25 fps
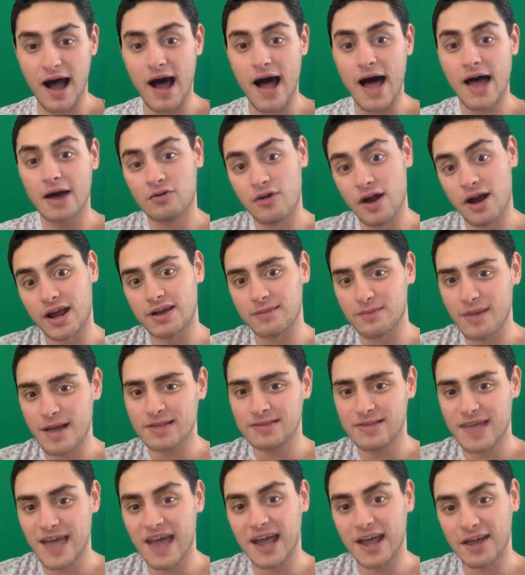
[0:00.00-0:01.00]
I'd
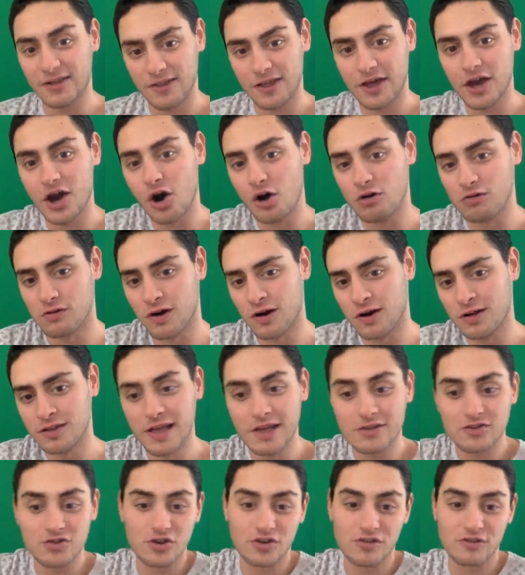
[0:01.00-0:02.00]
recommend taking the over.
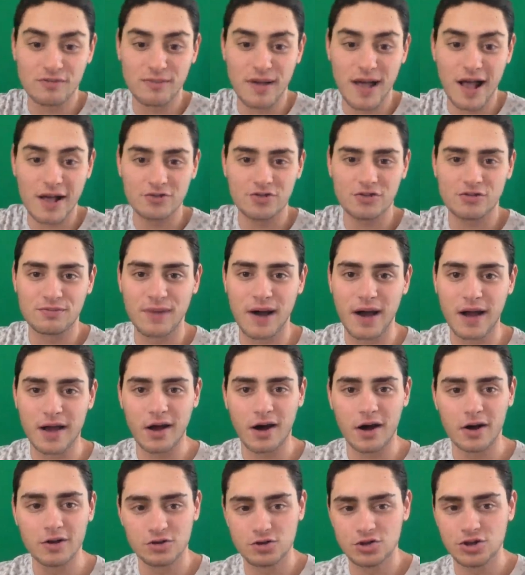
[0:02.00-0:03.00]
That's just my
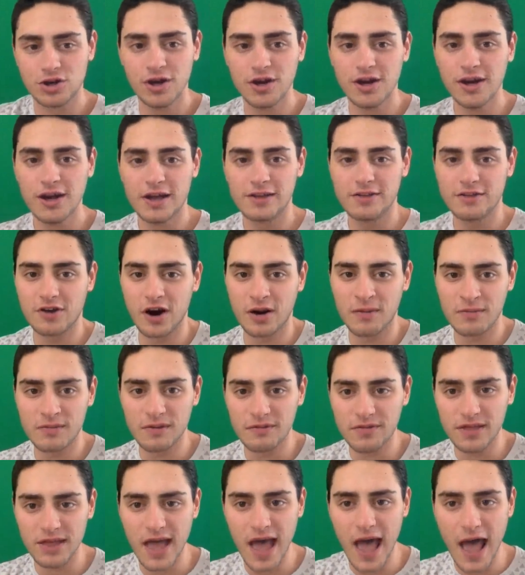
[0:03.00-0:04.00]
hunch. In terms
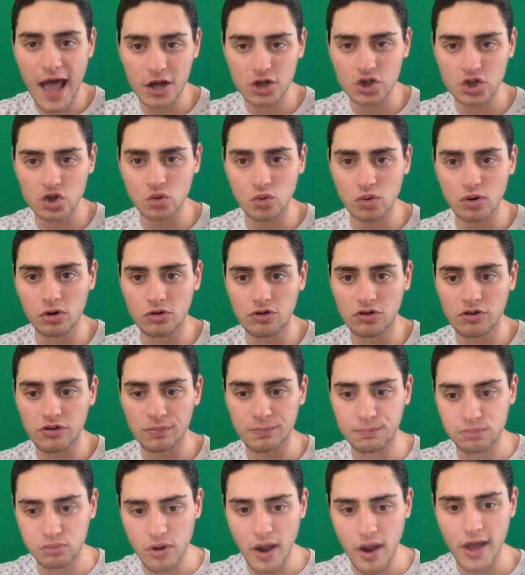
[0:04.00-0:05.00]
of the actual
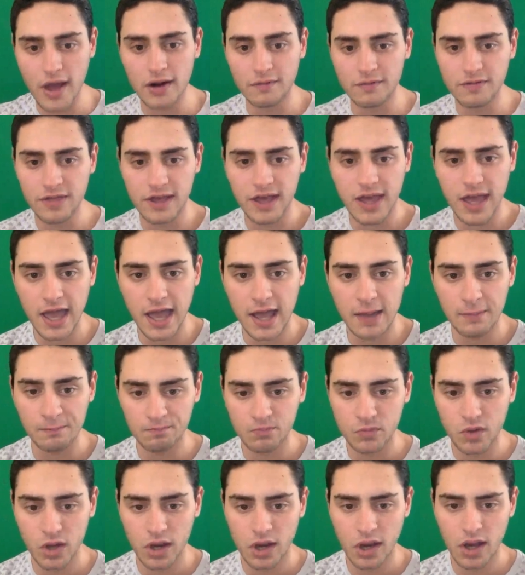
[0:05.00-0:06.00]
spread of the
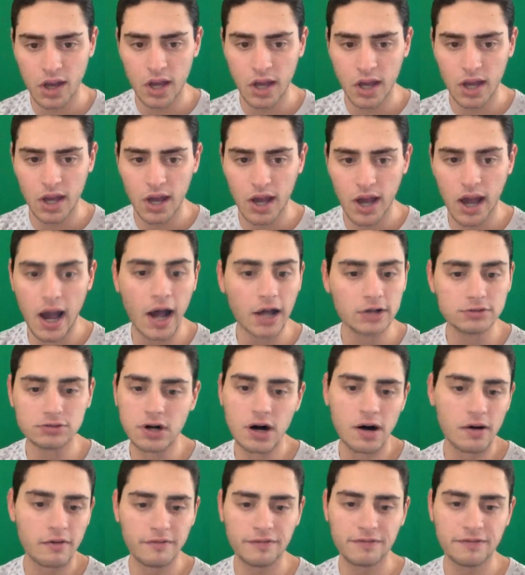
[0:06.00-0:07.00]
game, I
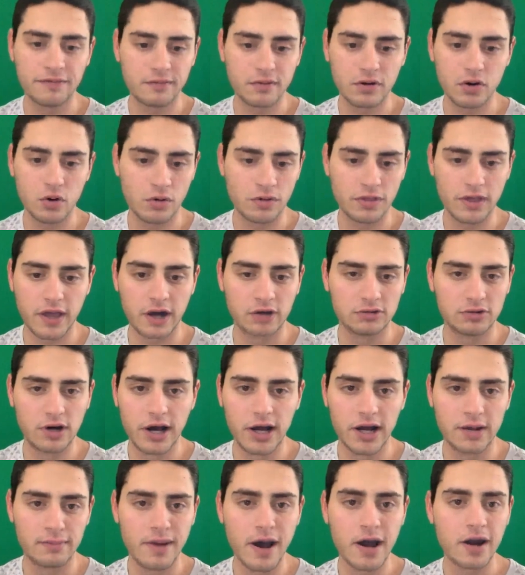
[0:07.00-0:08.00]
love North
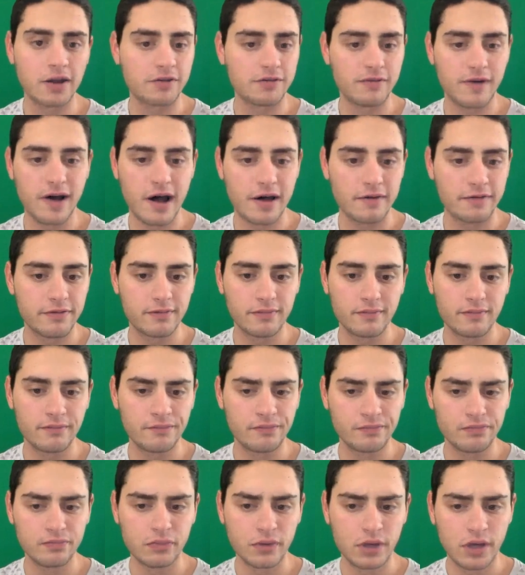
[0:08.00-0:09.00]
Carolina -5
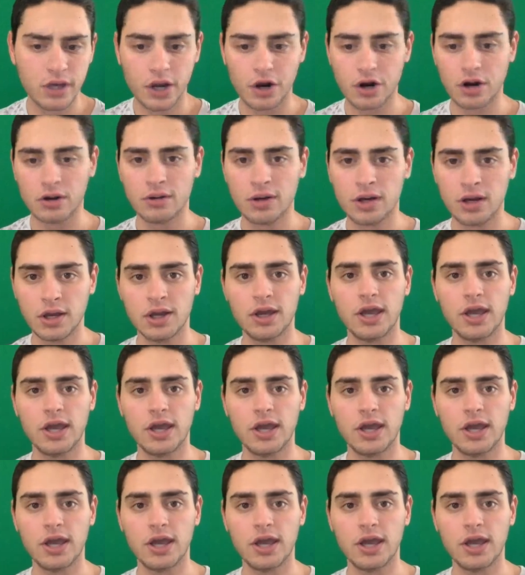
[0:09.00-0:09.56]
here.